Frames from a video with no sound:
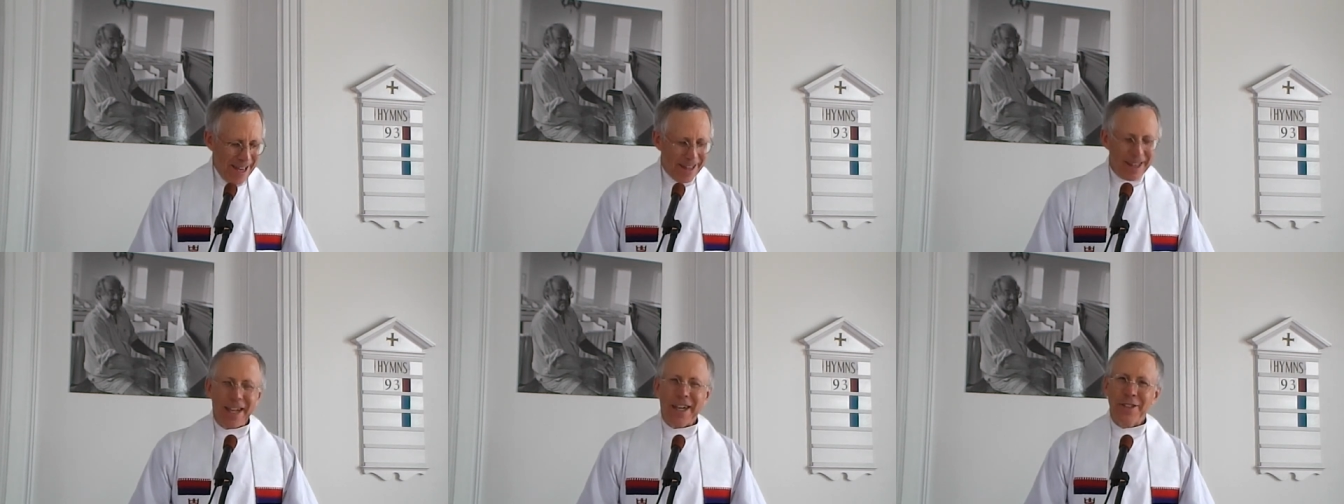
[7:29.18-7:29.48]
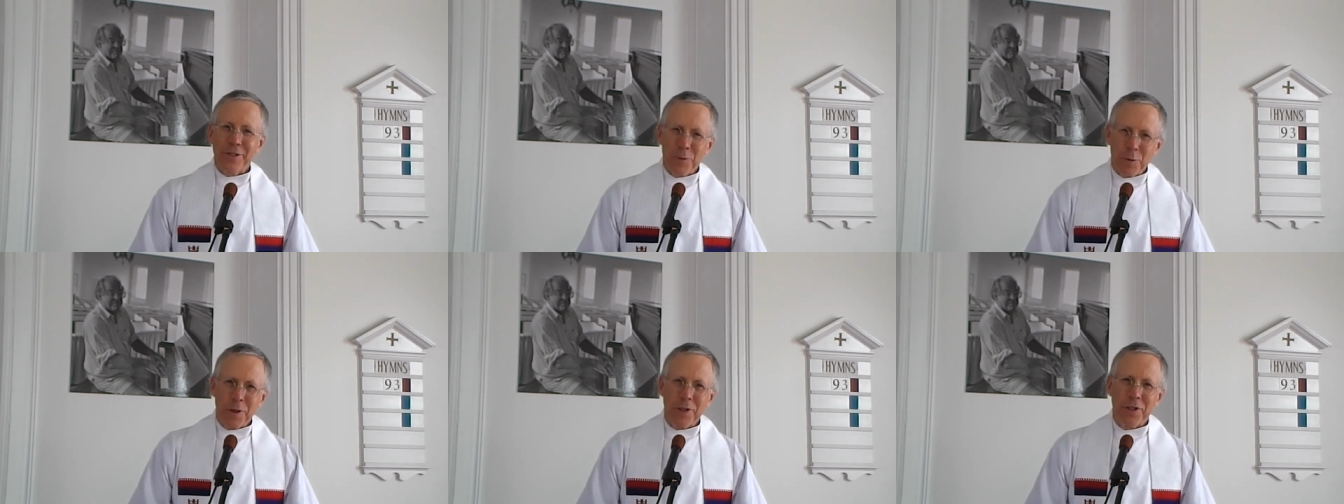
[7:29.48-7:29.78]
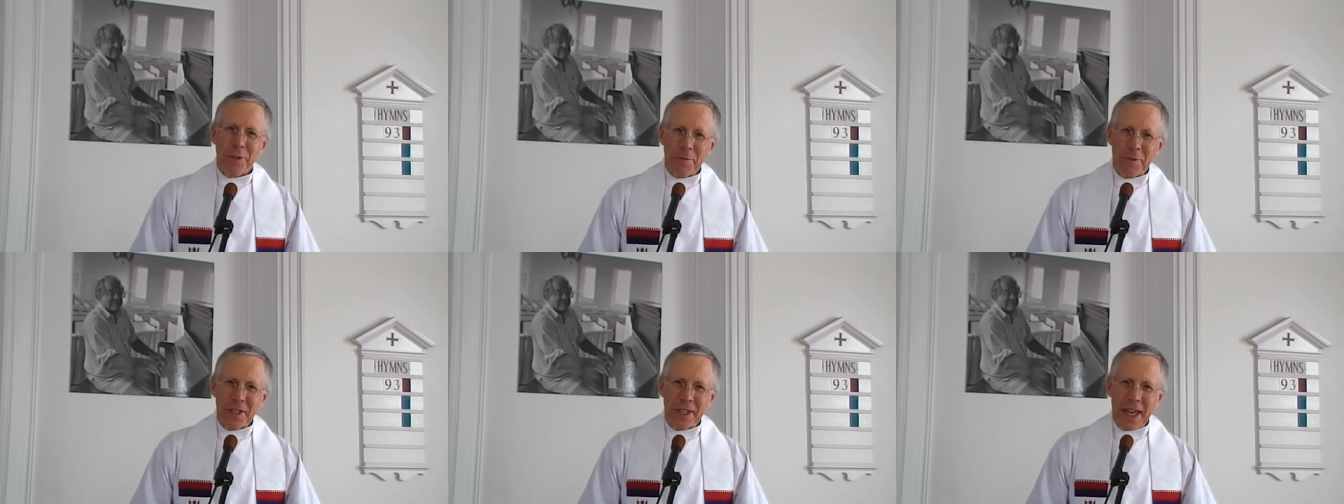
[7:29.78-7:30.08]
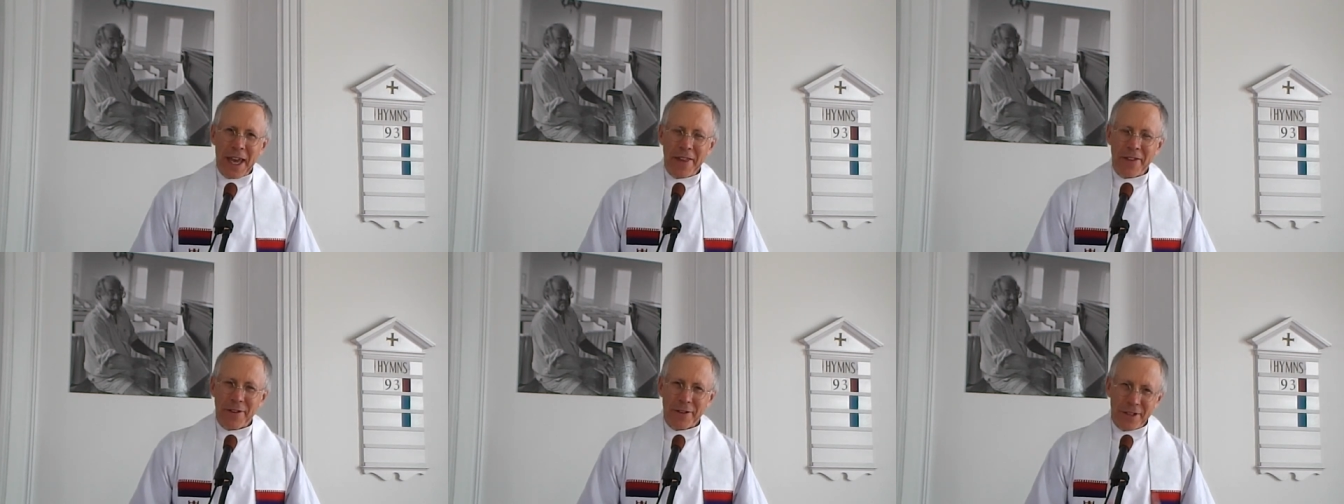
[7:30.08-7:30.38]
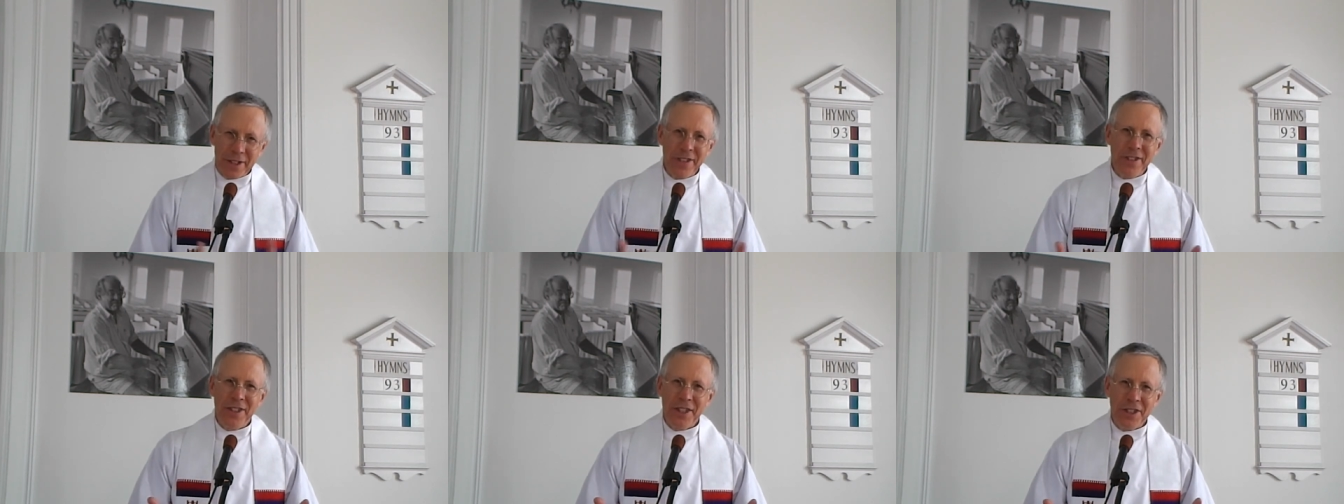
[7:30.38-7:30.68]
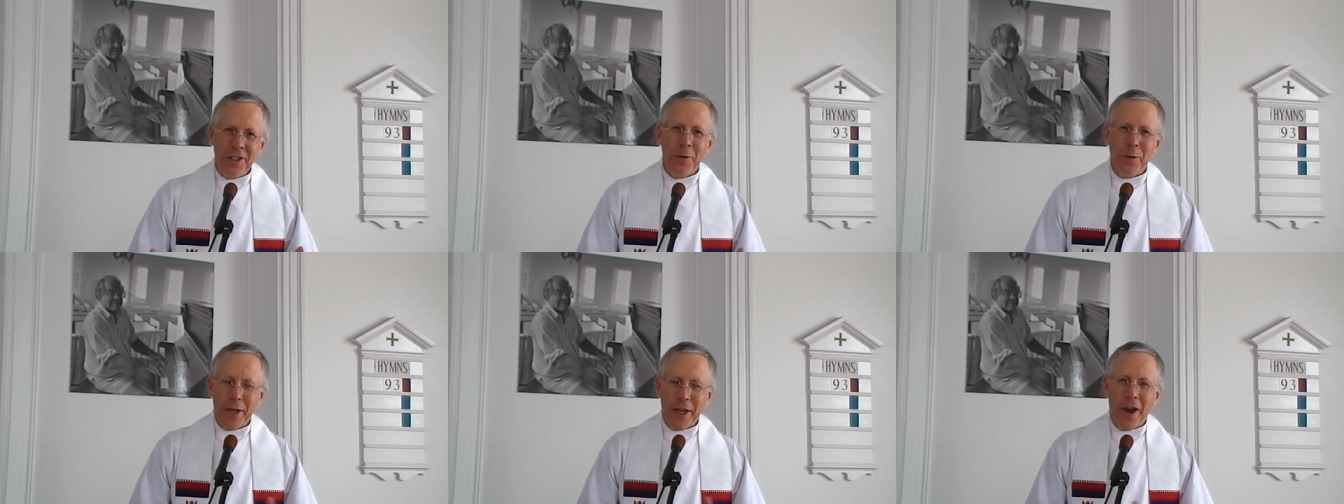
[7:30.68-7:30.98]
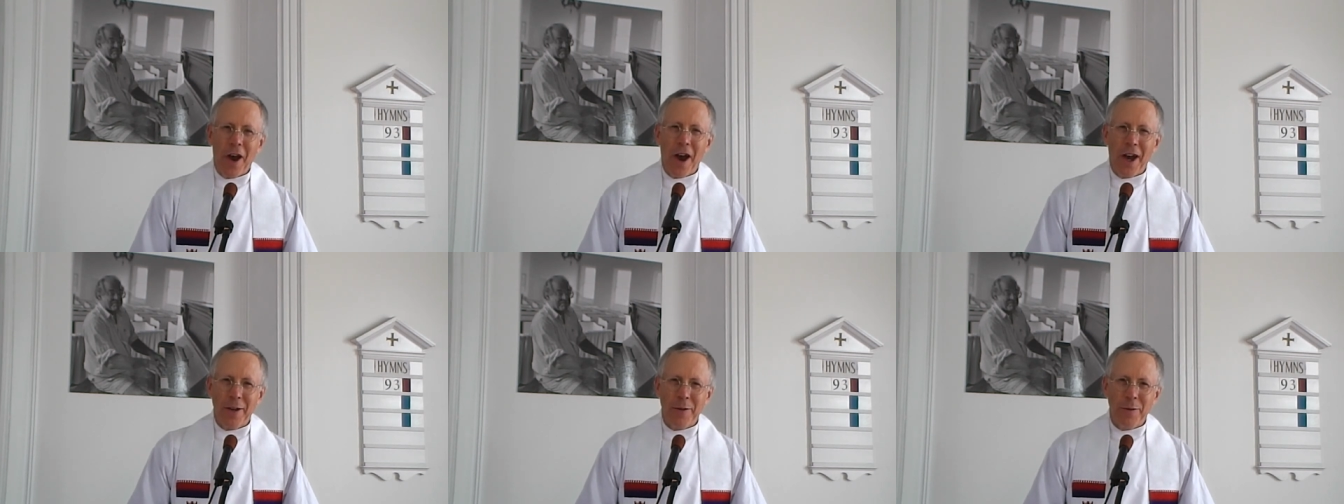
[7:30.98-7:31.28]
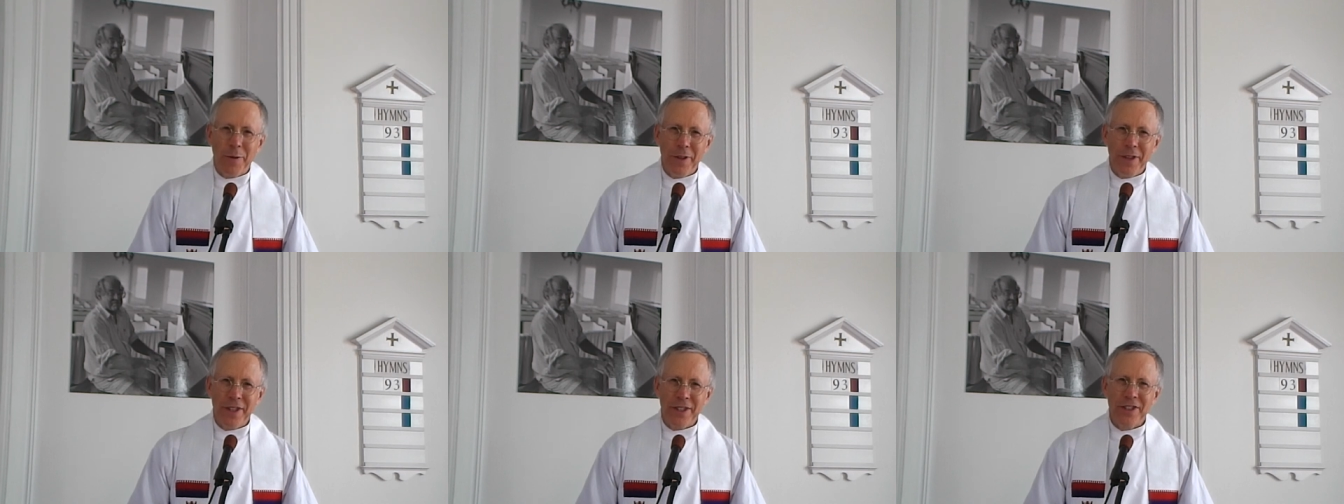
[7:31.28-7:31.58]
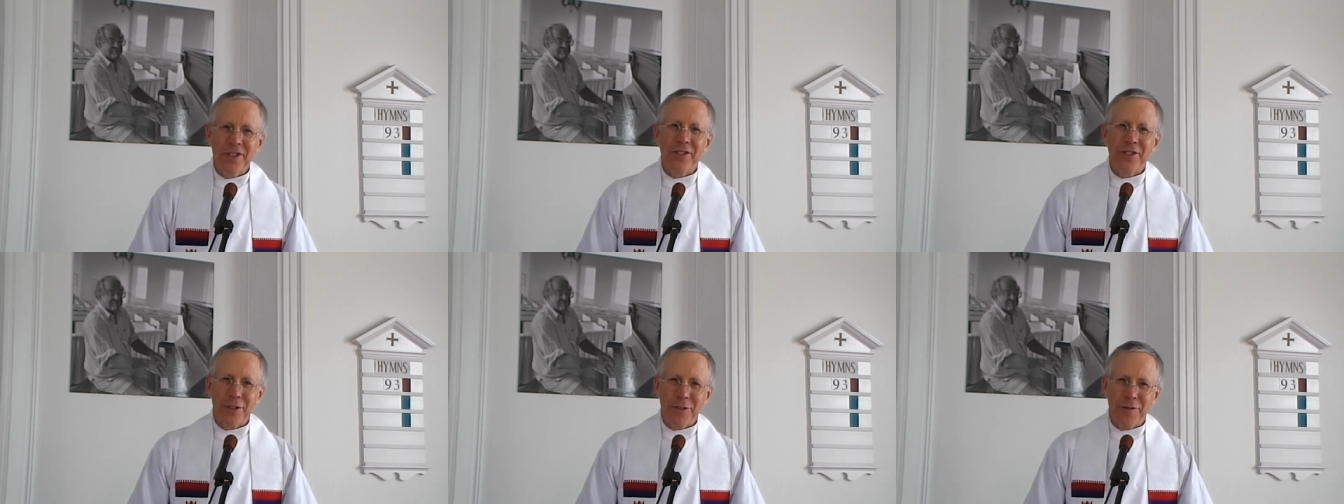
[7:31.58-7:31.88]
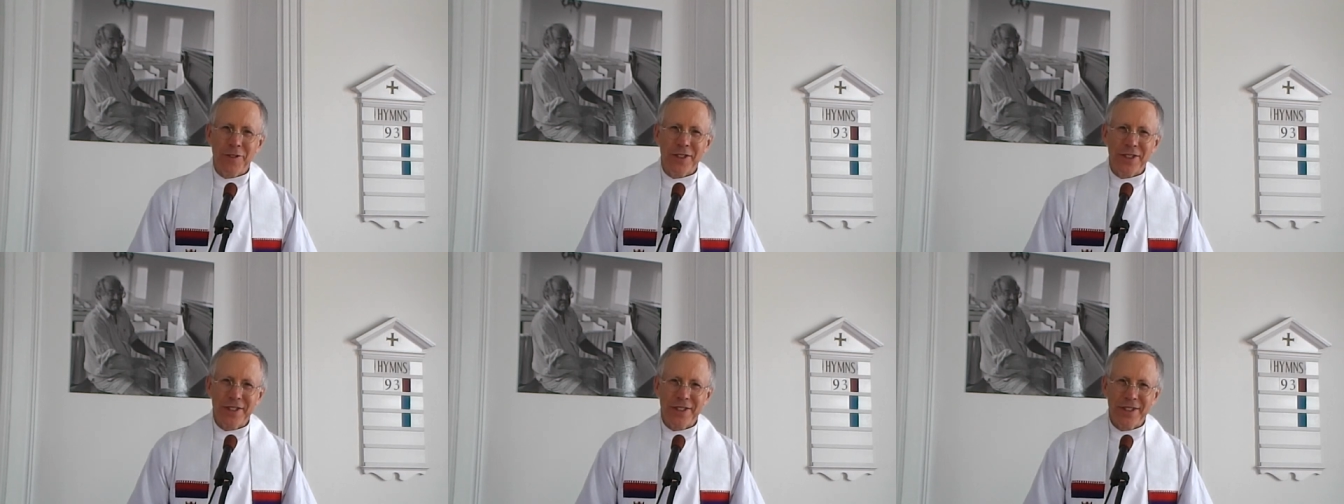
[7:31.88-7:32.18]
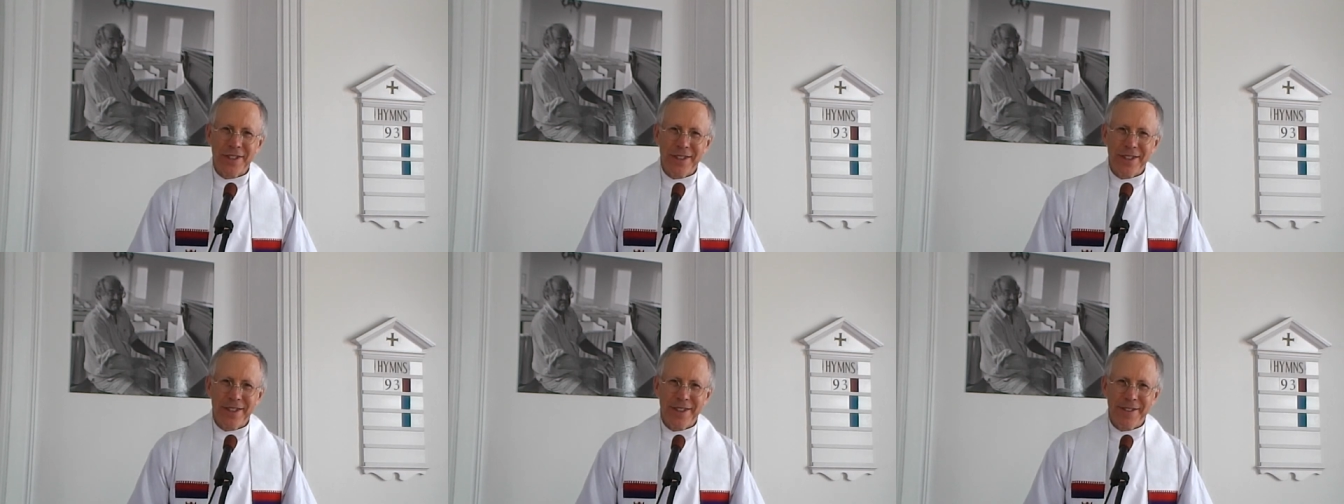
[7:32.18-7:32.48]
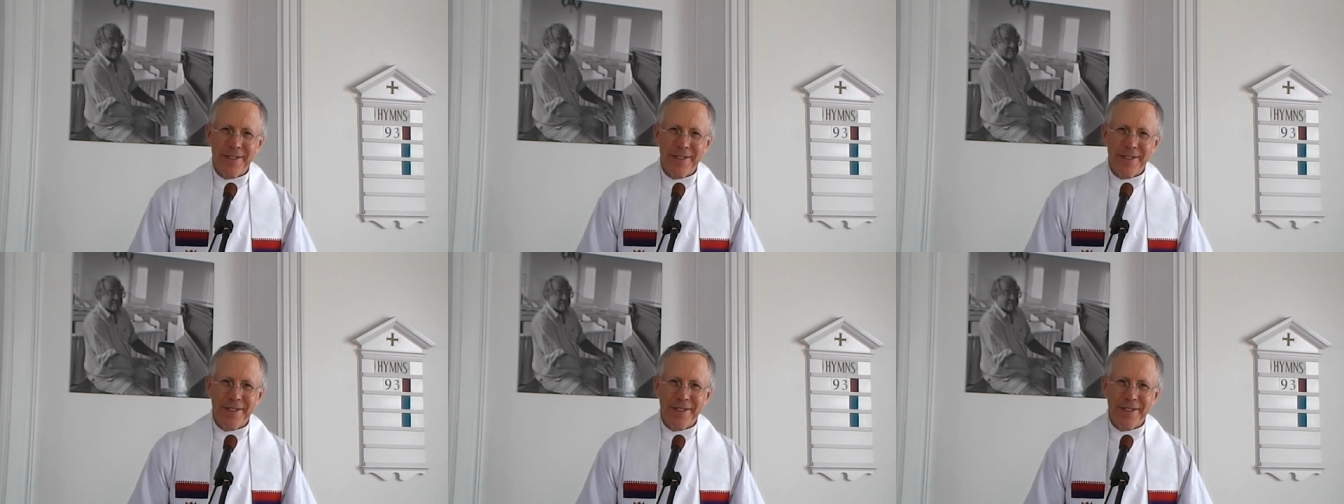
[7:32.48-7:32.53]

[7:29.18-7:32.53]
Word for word: Let us worship together, continuing on with this service.